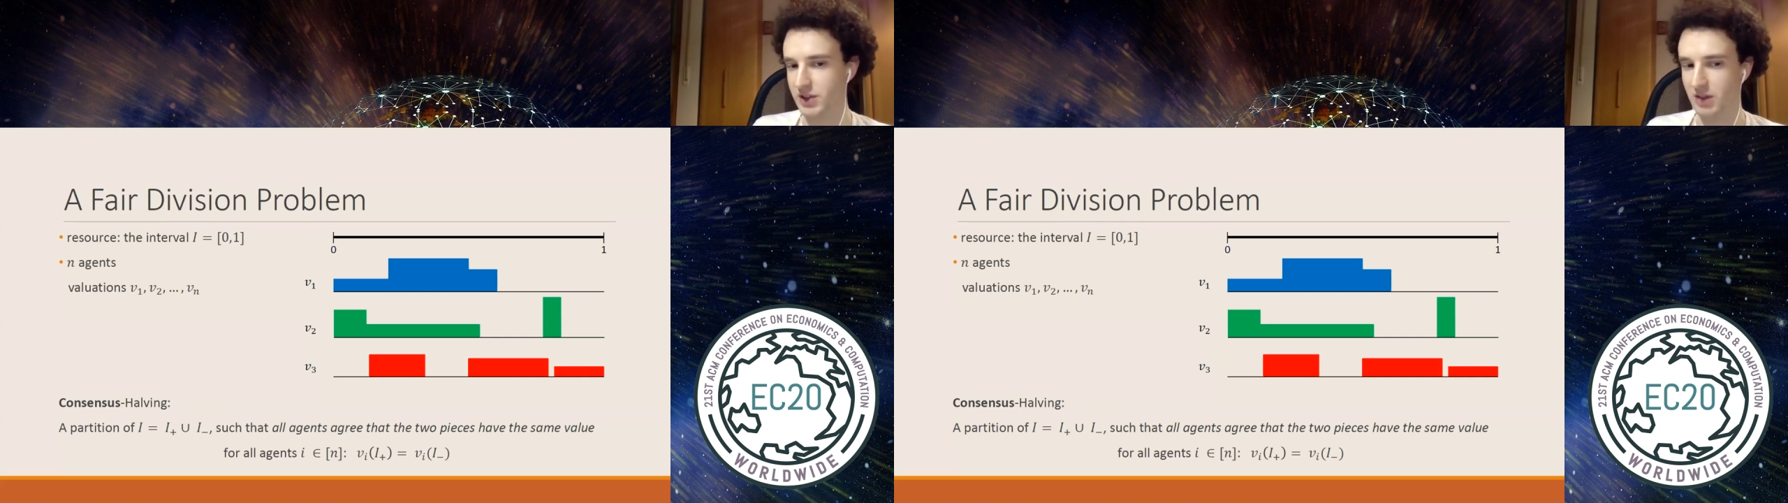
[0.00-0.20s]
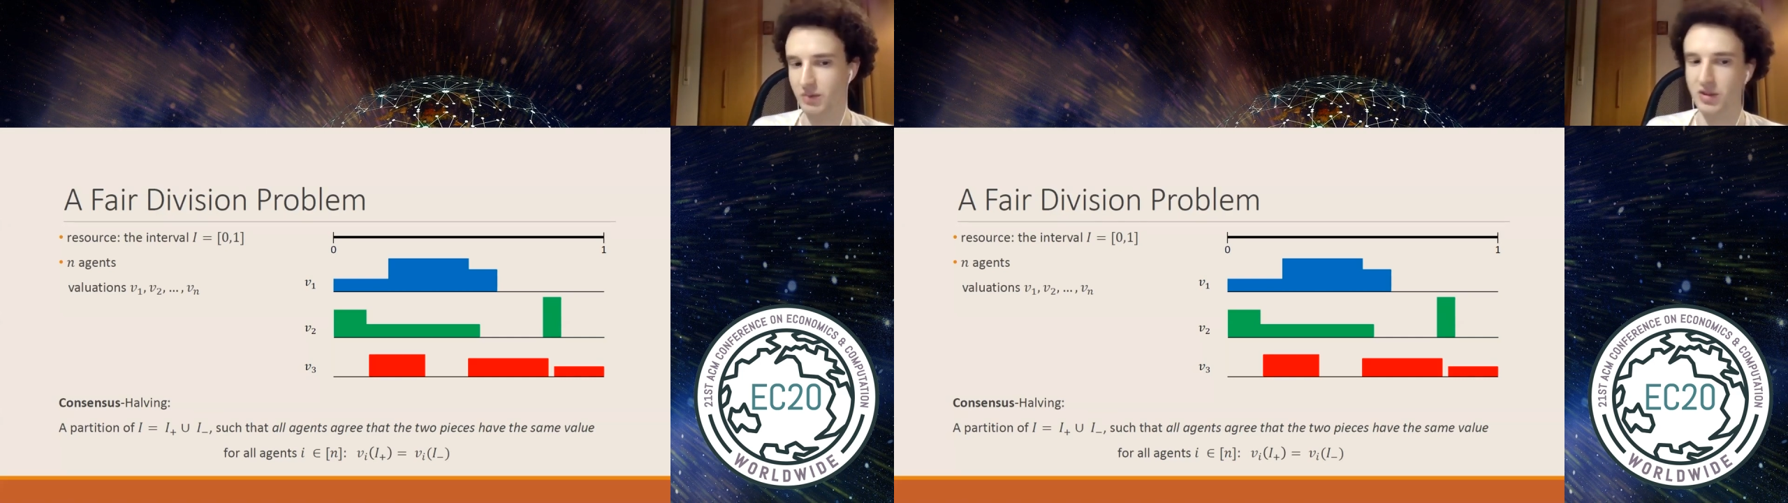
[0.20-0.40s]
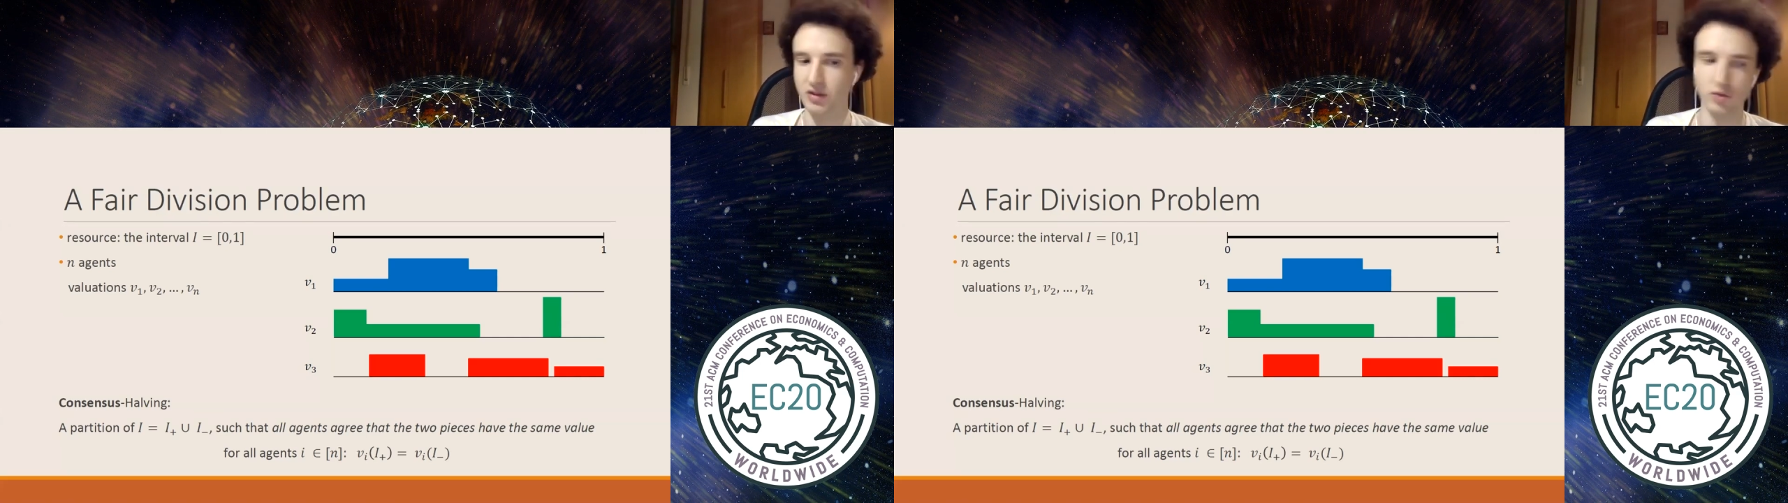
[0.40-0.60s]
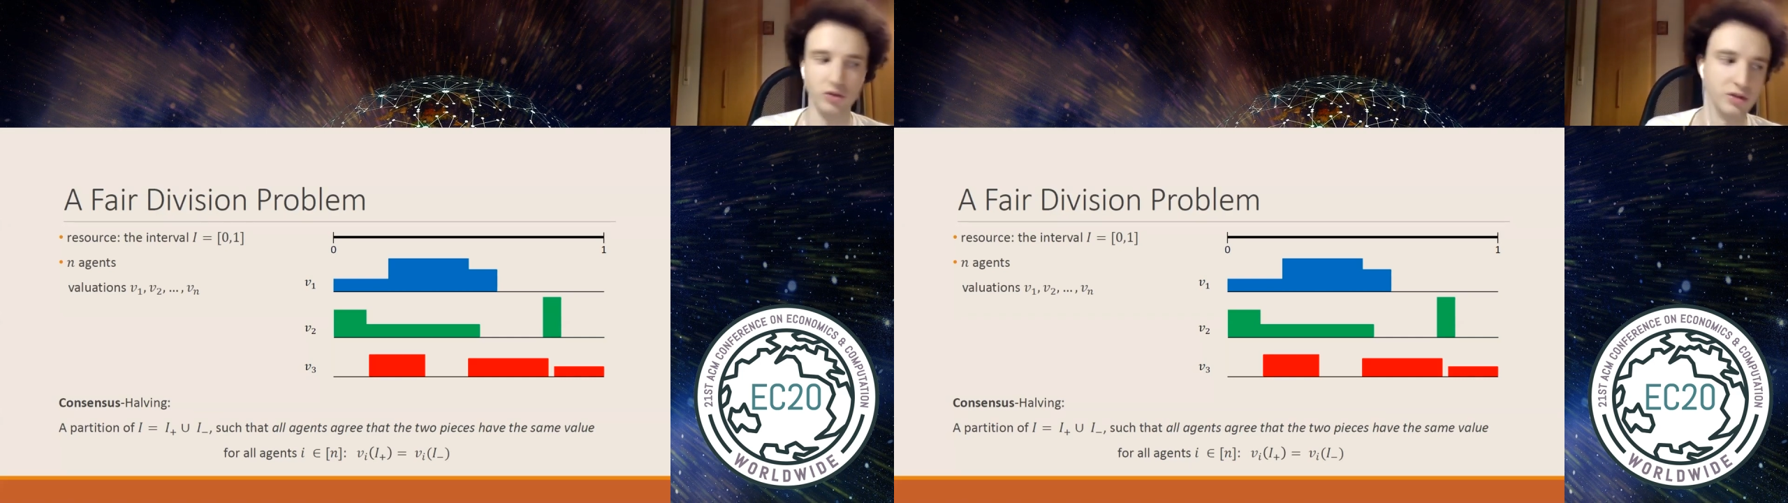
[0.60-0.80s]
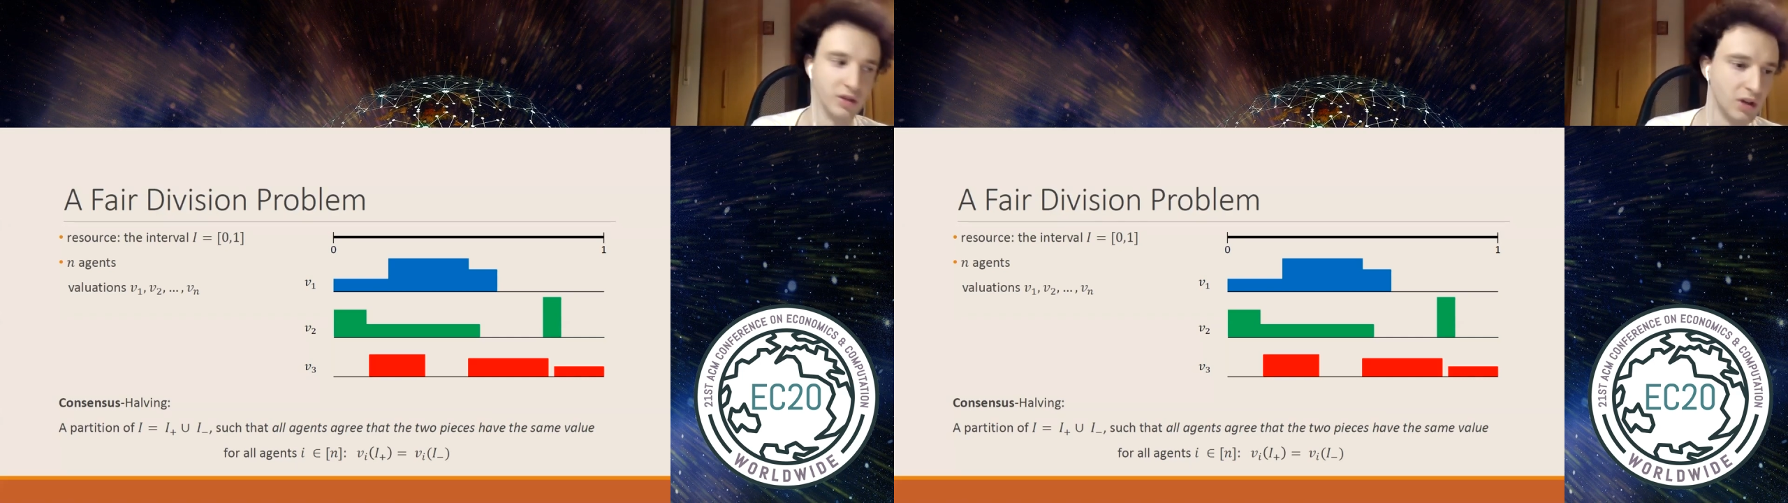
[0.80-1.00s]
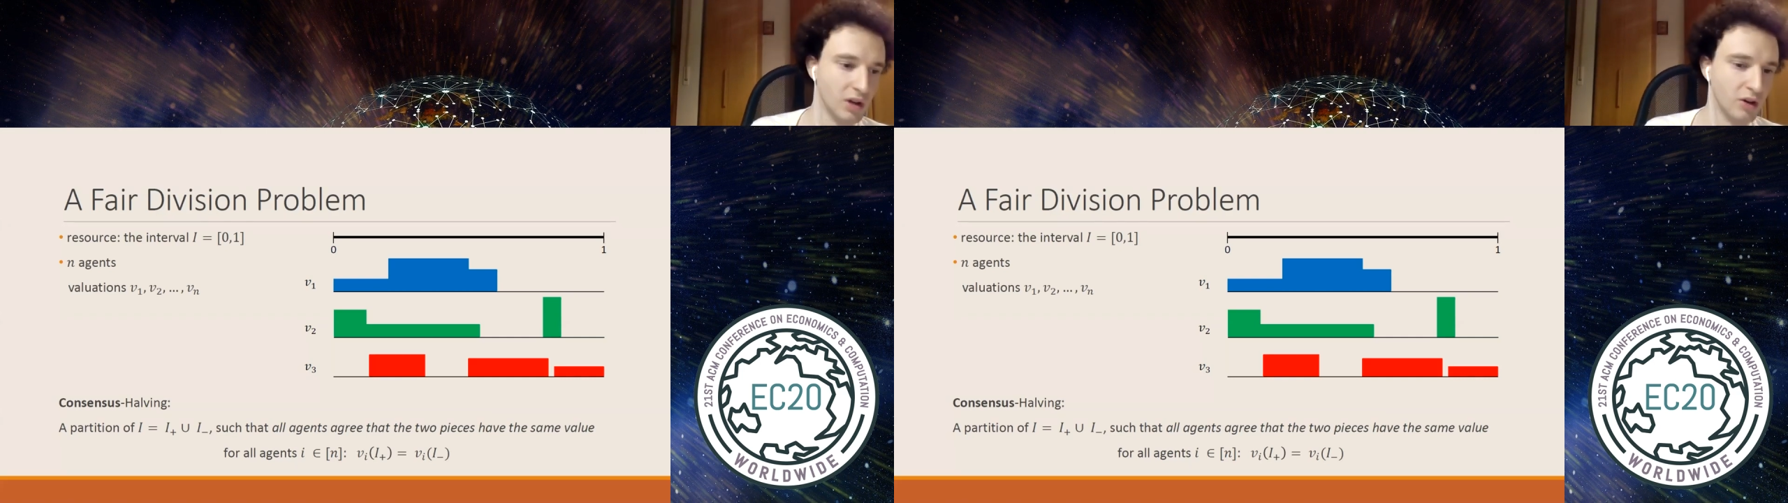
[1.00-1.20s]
It can be a union